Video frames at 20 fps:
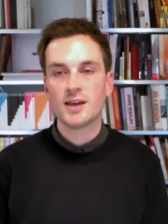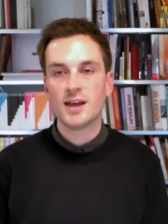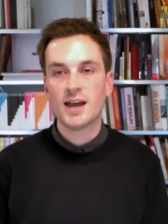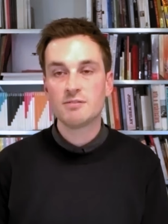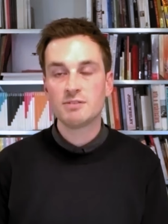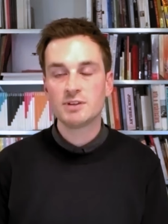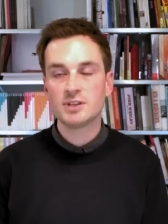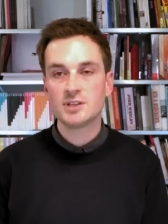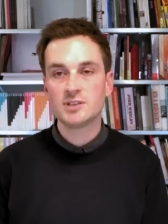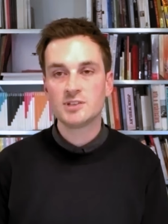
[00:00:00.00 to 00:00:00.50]

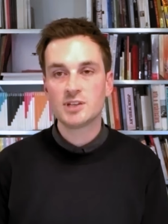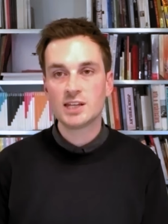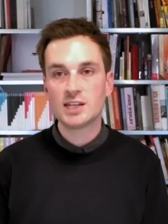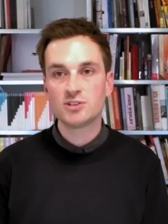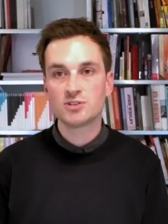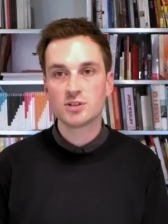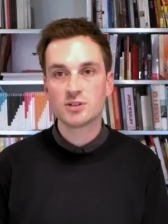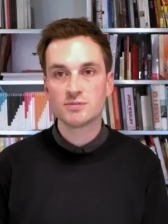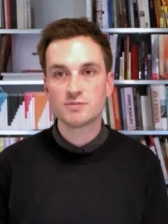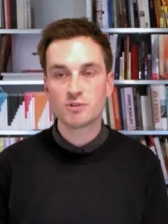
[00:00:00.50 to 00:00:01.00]
Having the
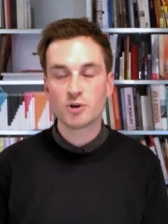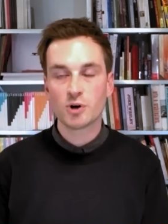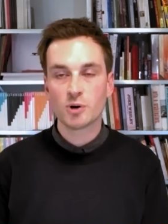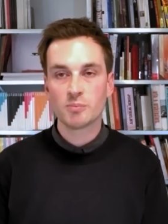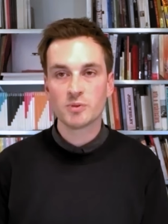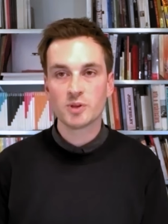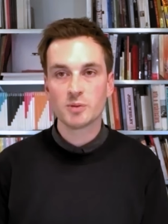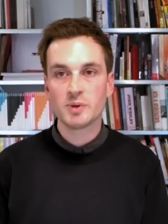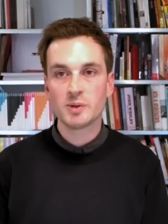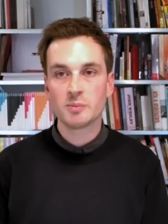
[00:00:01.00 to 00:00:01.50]
data
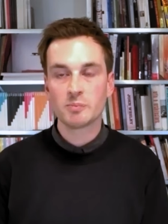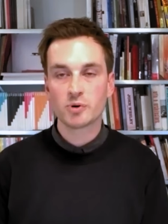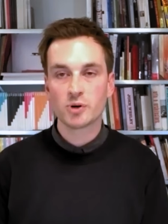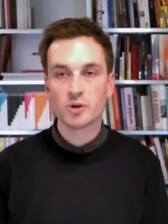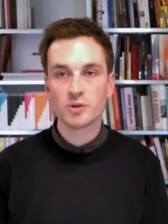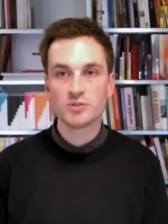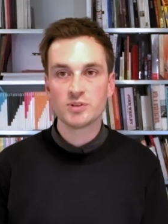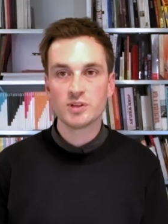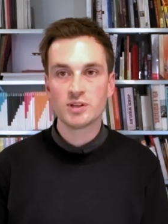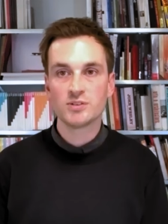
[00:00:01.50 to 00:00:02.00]
from the B I M
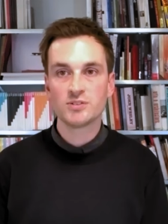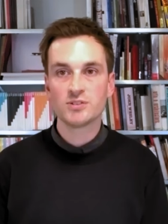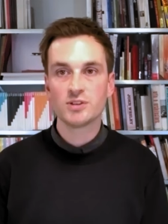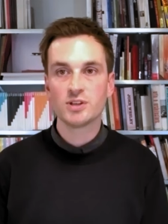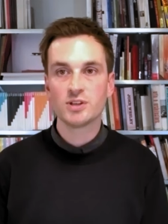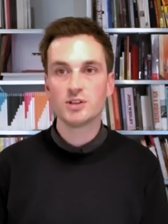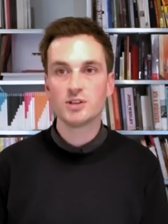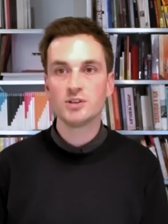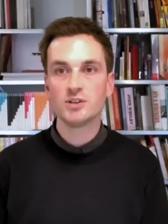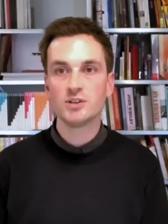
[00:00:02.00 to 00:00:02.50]
process
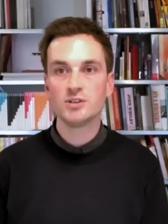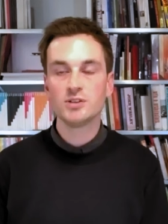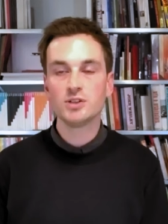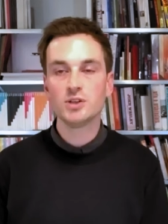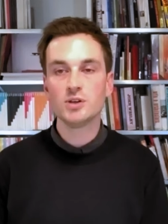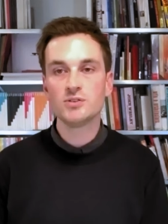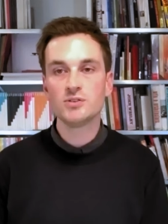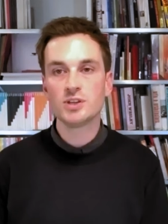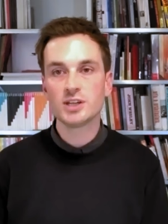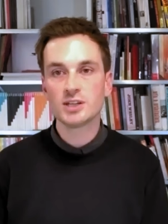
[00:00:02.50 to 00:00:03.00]
and
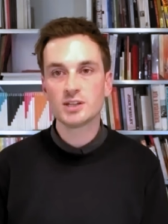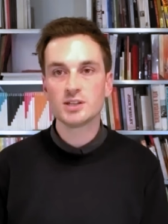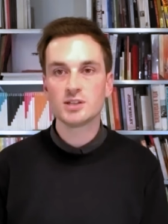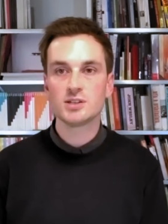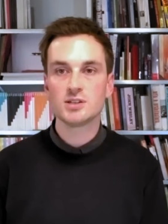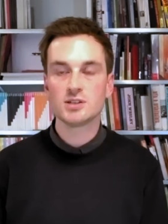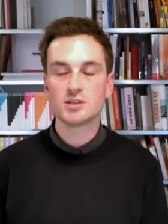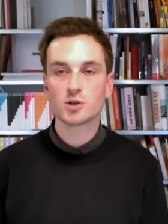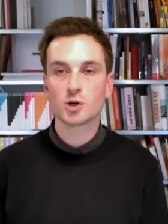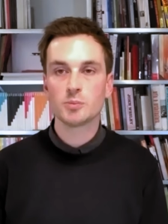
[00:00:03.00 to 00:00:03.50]
using
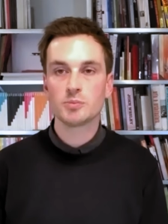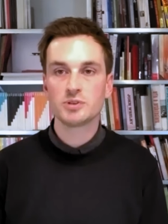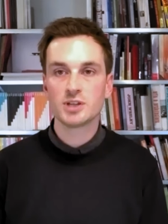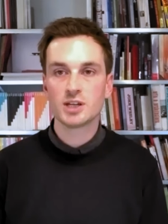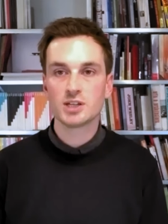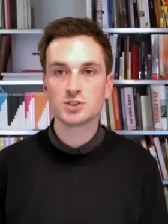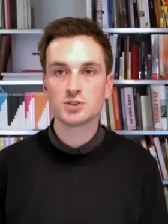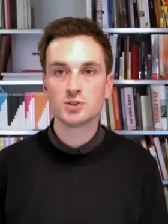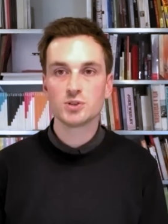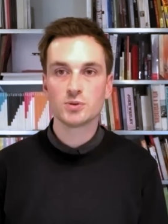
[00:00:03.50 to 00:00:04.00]

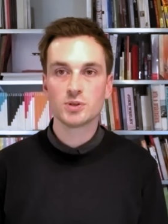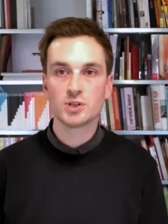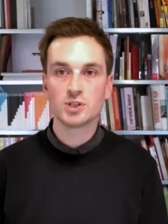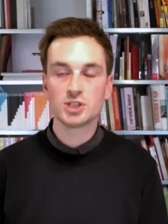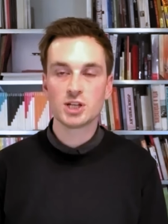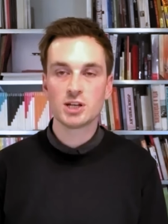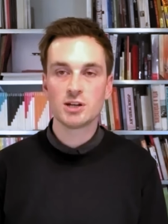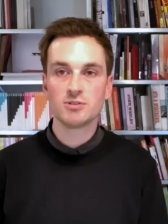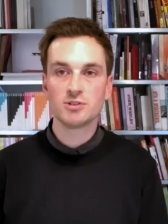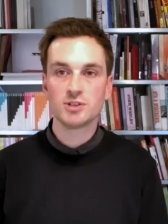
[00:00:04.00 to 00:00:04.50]
computational and
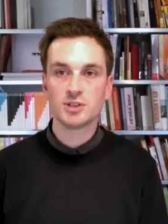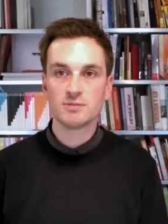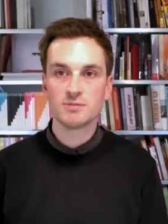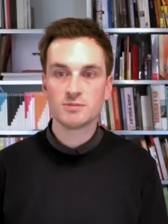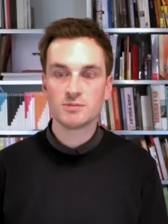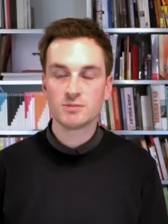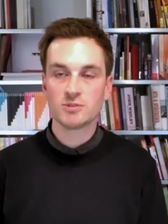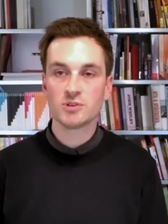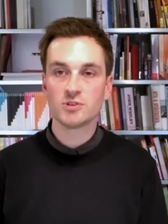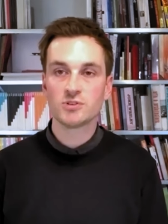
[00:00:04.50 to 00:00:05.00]
generative
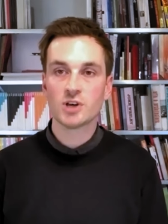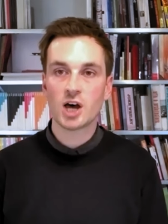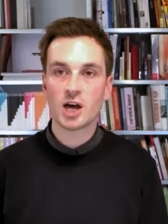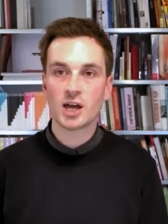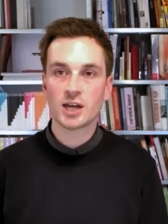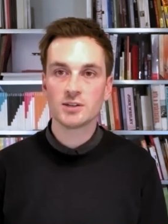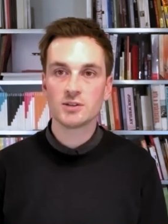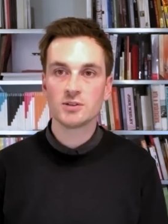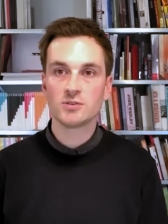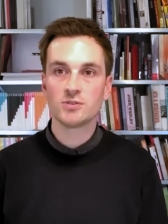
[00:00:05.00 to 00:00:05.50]

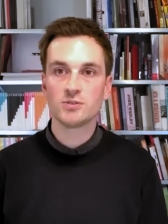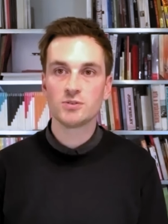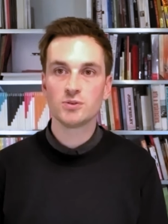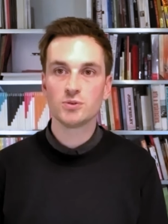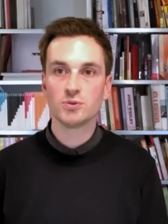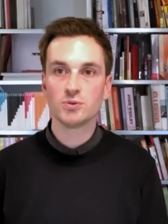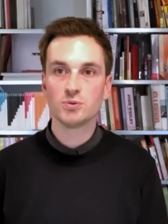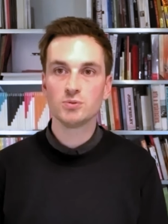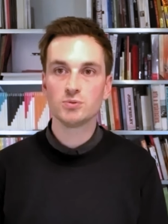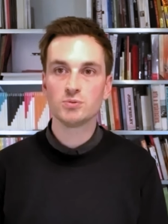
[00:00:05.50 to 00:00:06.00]
design
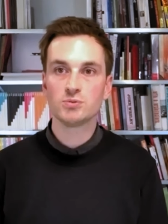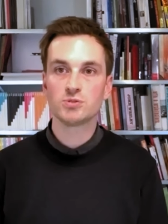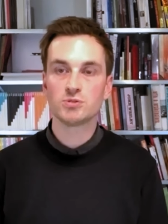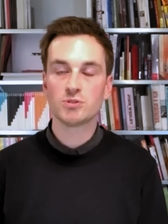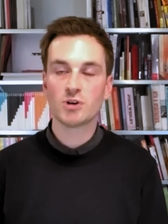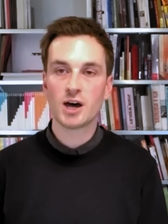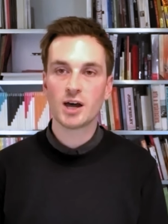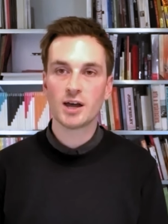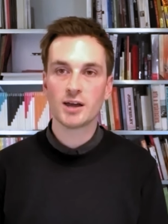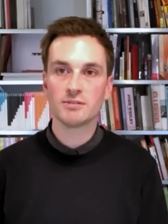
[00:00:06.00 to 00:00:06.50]
to
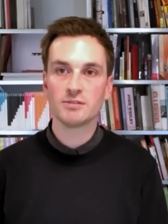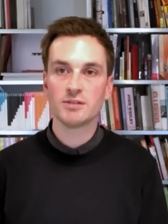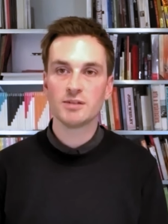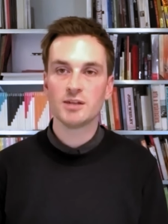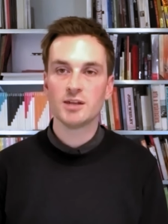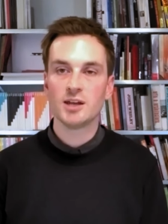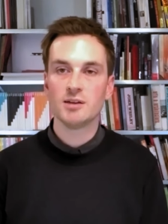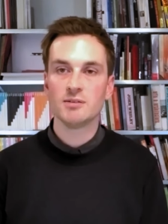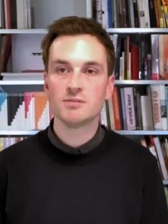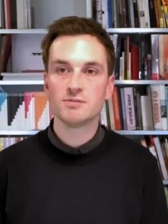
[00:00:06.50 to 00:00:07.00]
drive
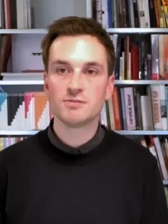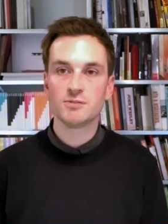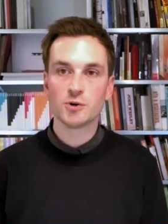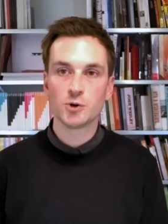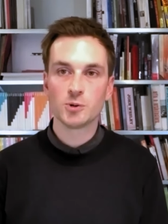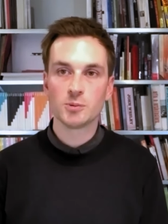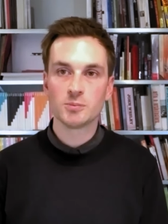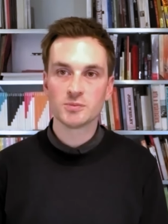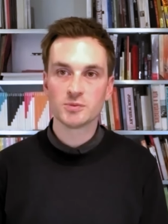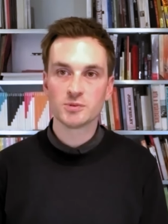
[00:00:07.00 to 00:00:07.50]
an
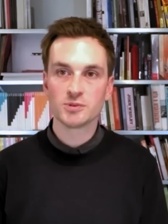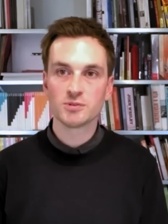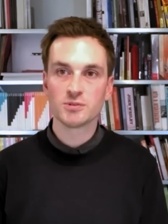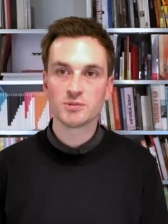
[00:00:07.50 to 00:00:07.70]
informed